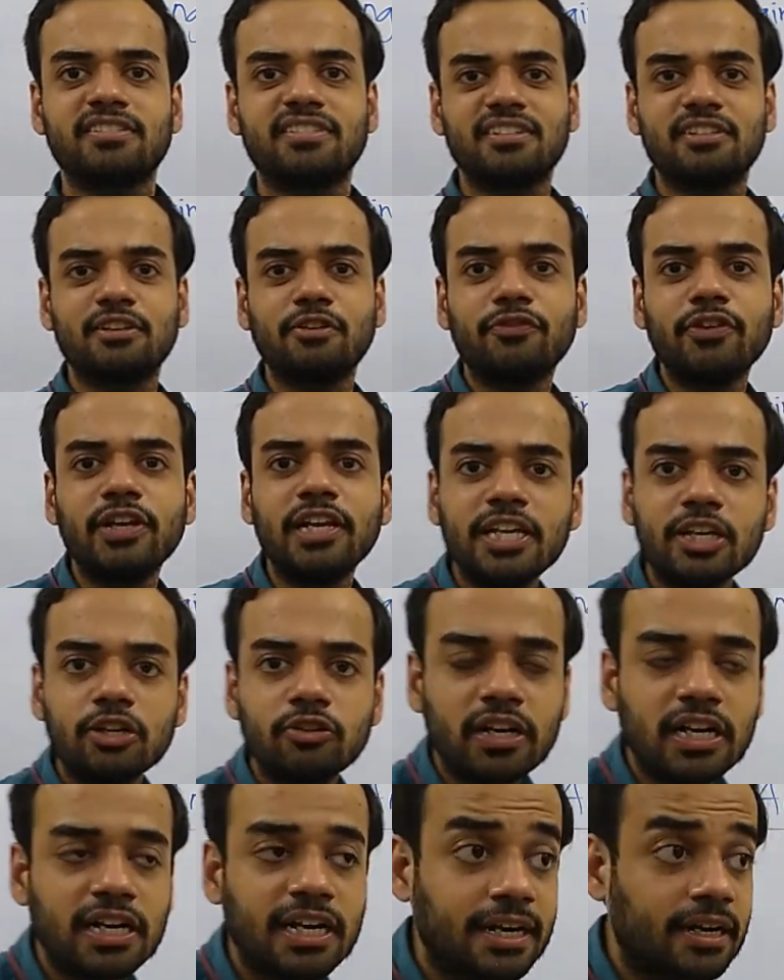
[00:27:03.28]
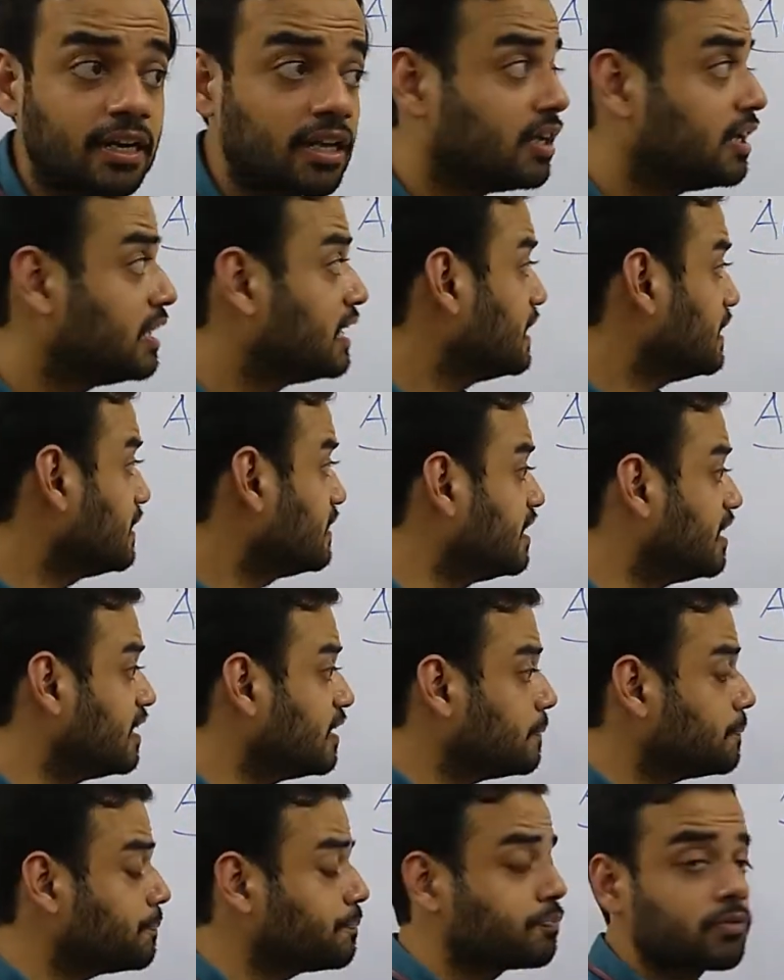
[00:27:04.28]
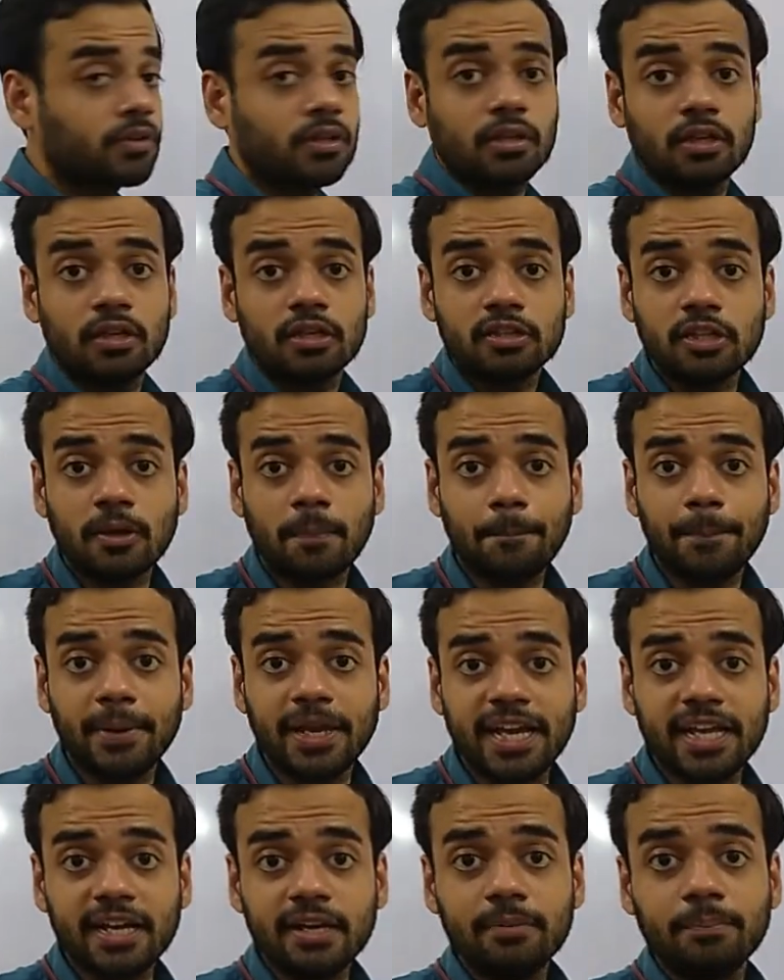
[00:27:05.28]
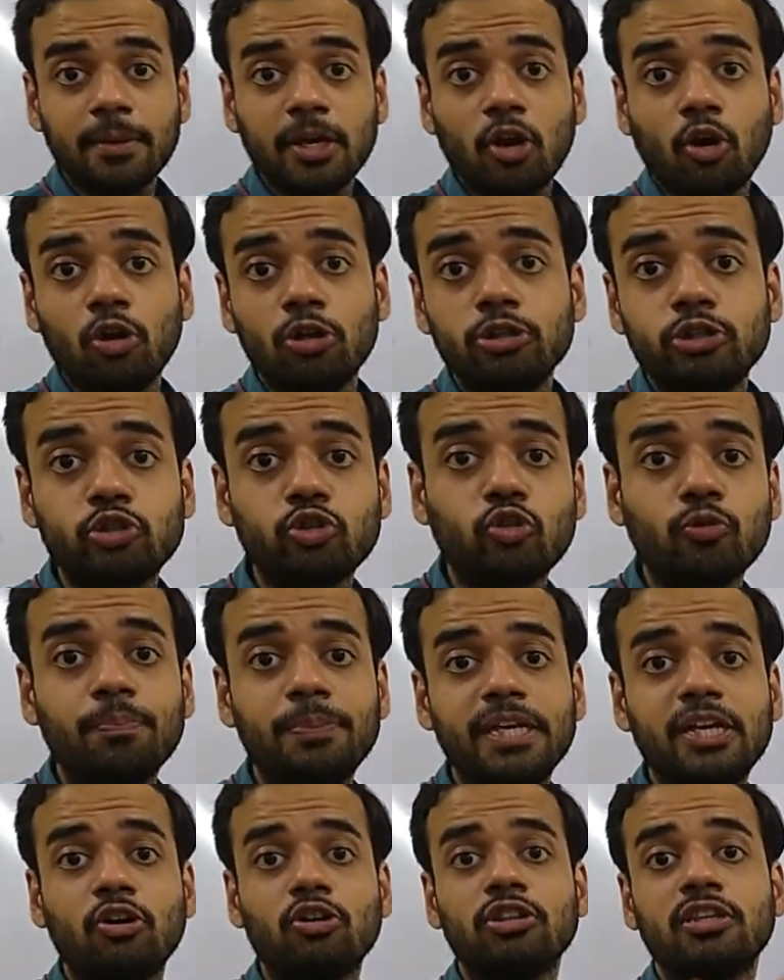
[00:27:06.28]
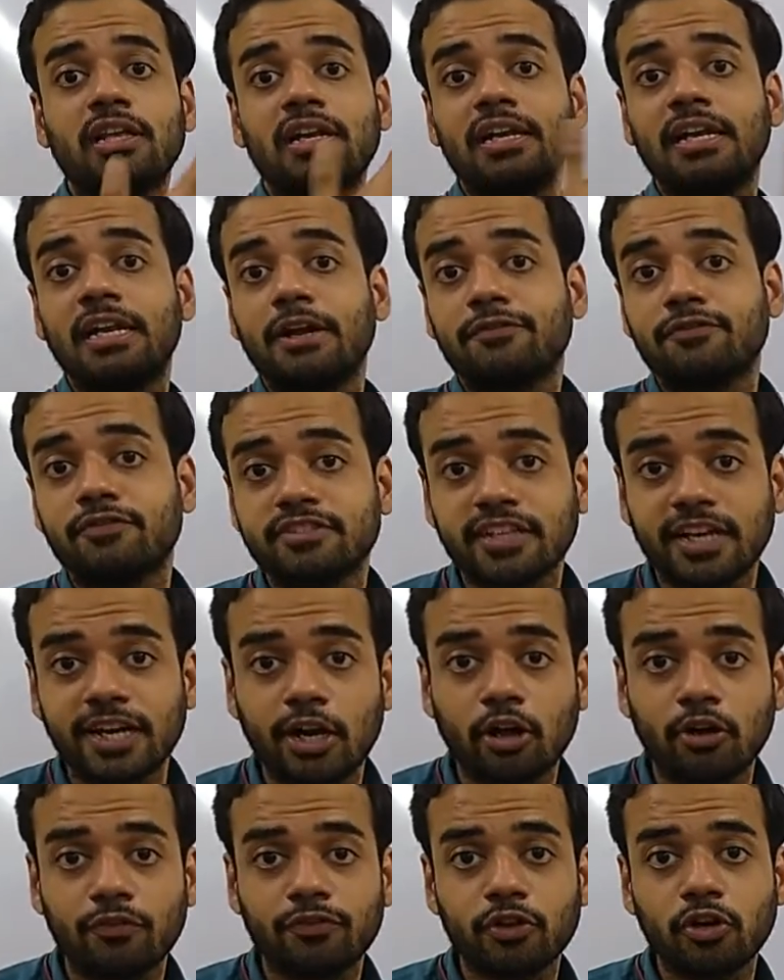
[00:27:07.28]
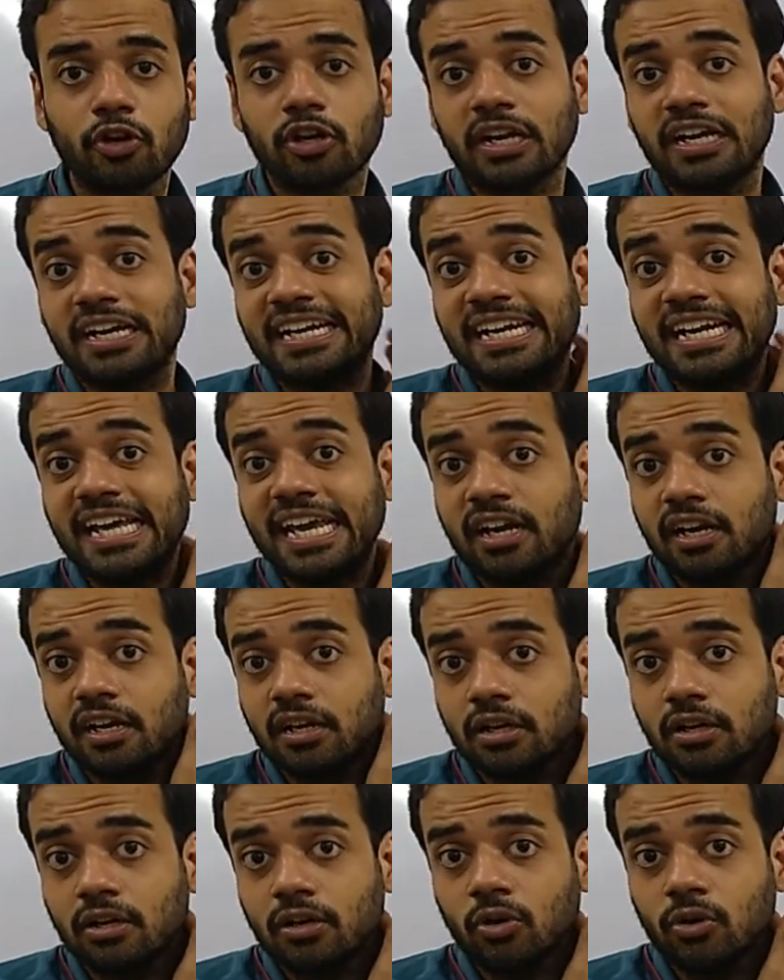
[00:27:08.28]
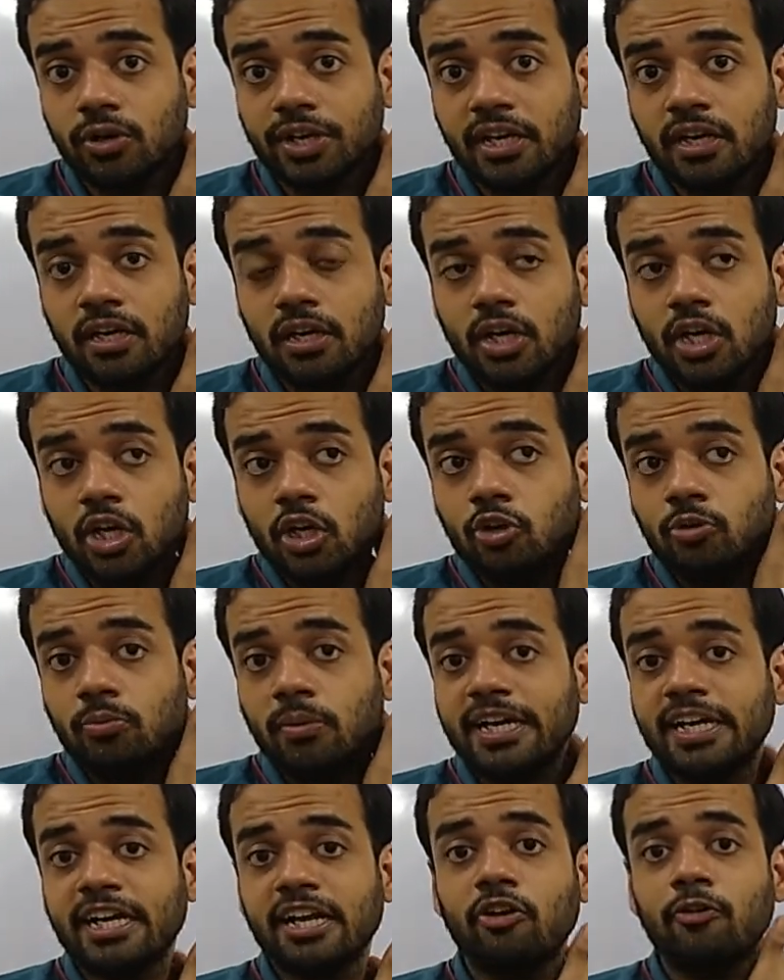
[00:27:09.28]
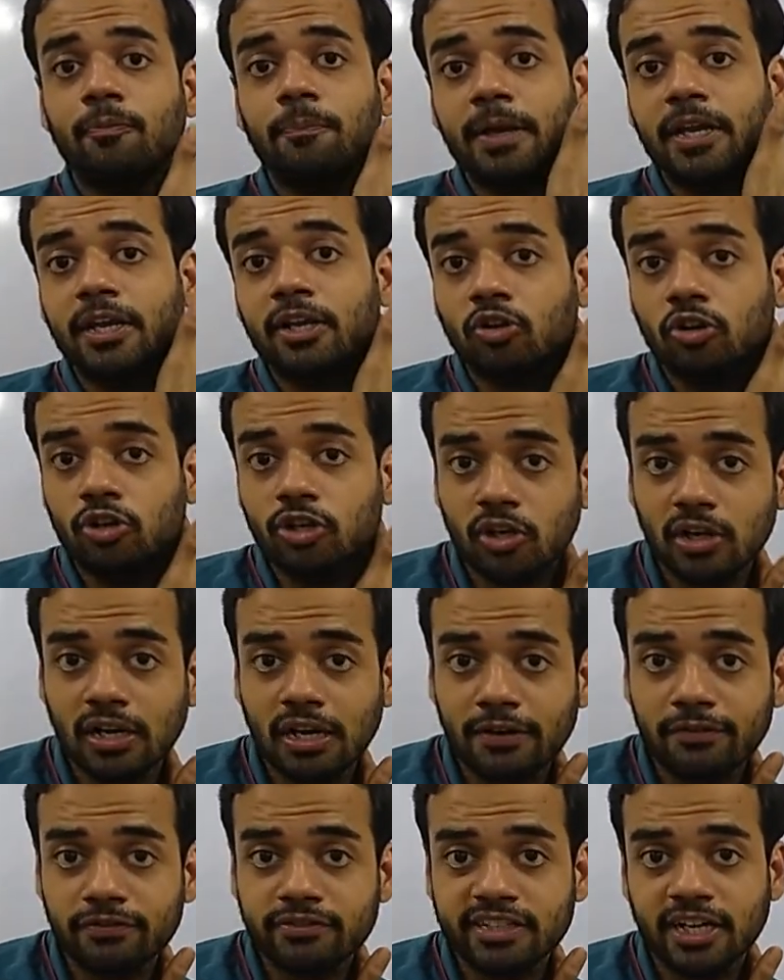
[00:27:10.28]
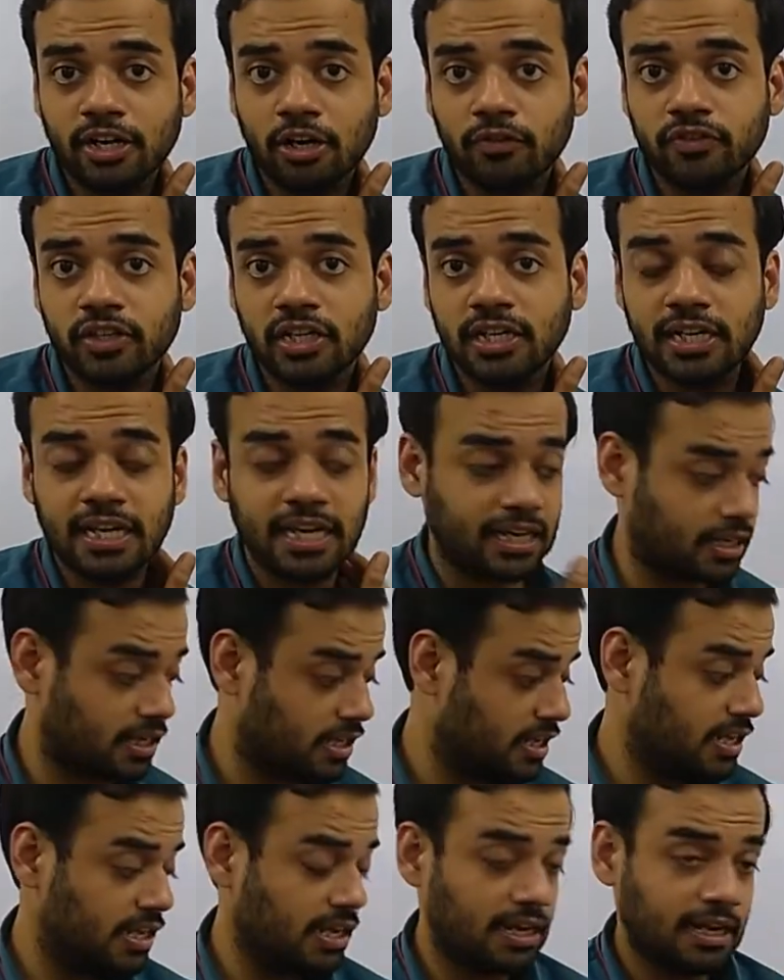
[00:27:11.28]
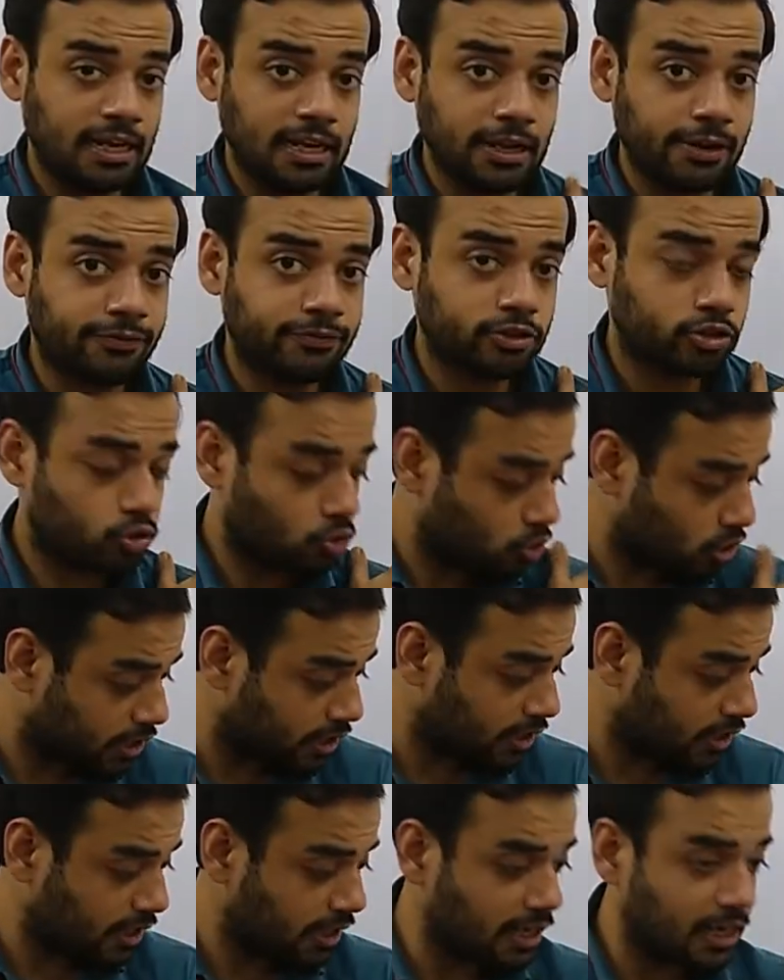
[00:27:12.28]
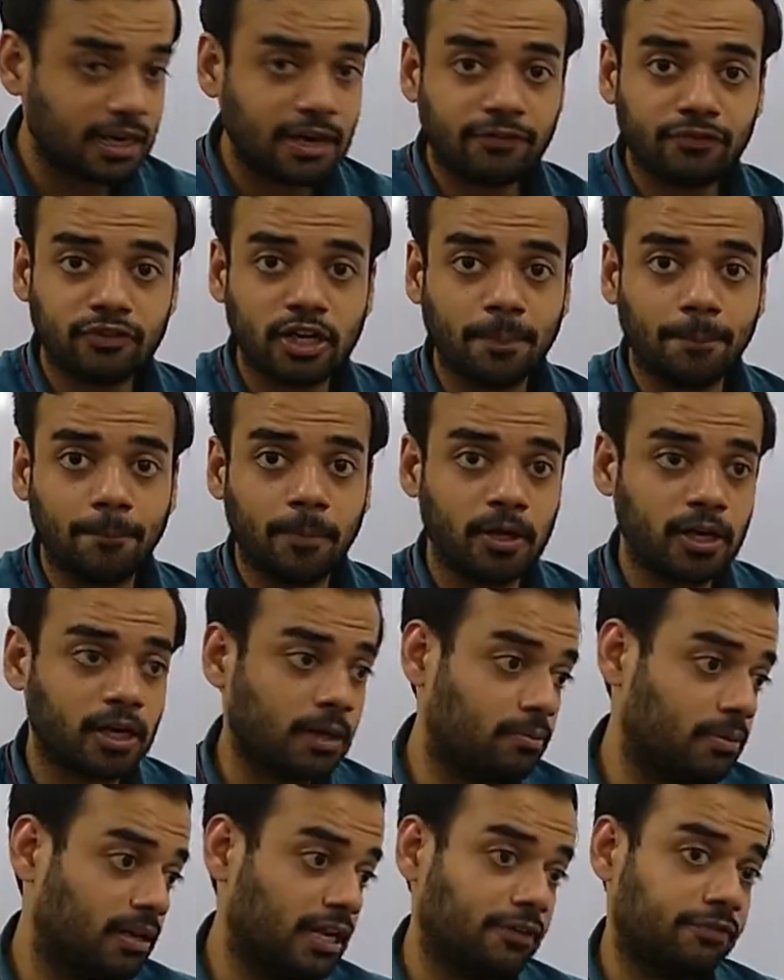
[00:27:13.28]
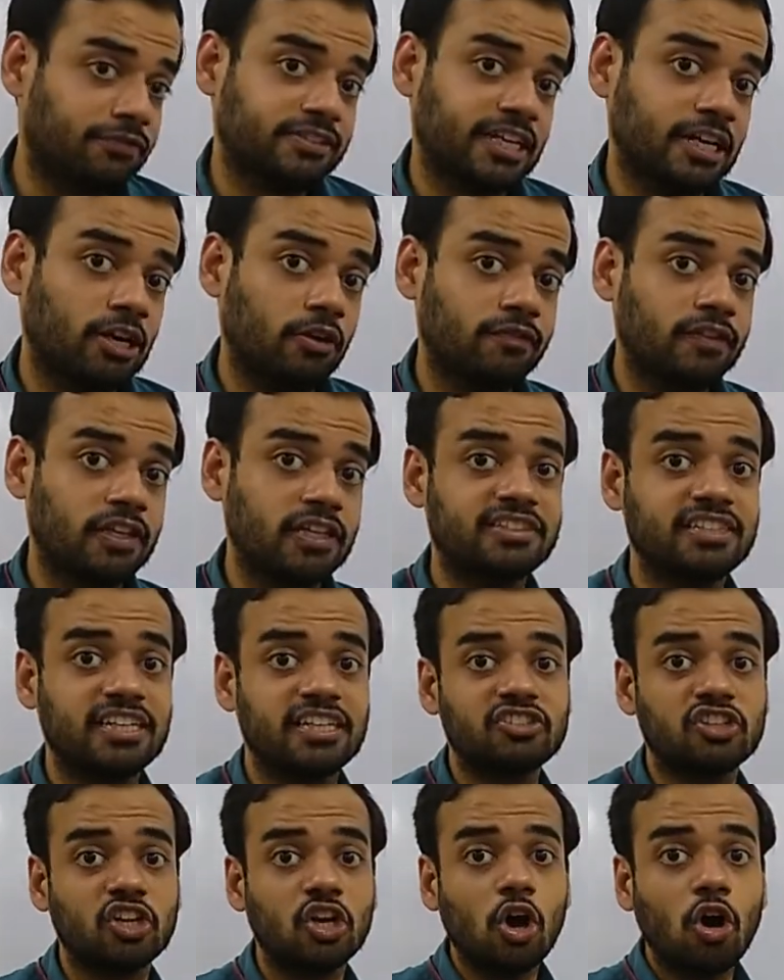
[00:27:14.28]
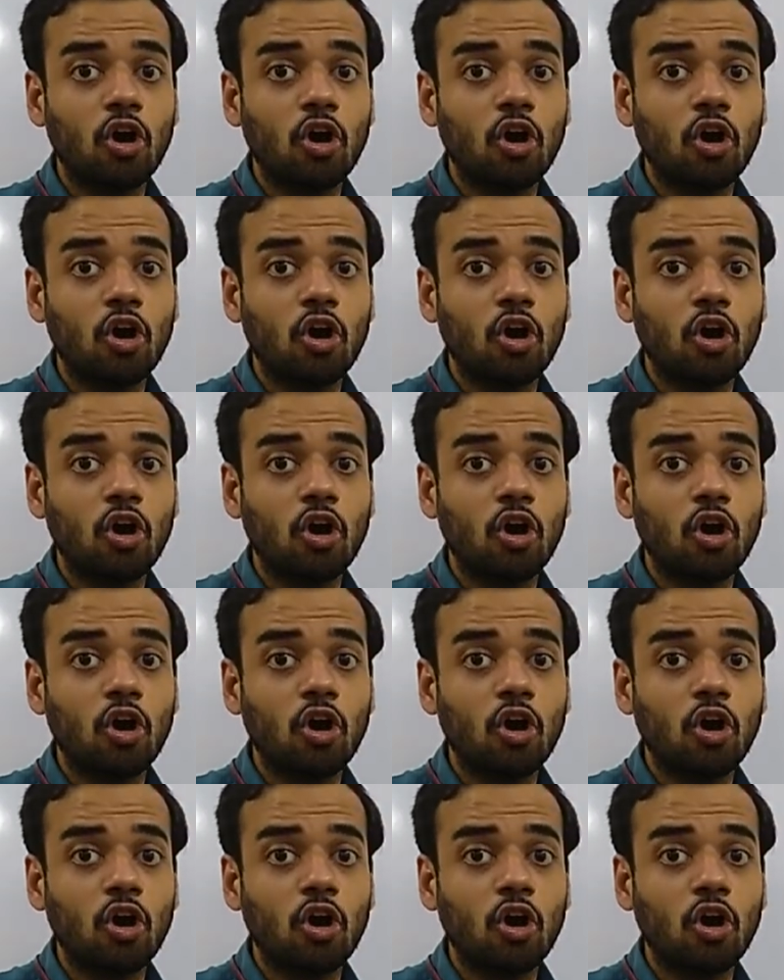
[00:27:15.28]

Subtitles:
such a feeling you will get. Then the pain may also be on the left side of your neck. Okay, you might have pain on your left side of the neck, left shoulder, left upper arm, left side of the chest.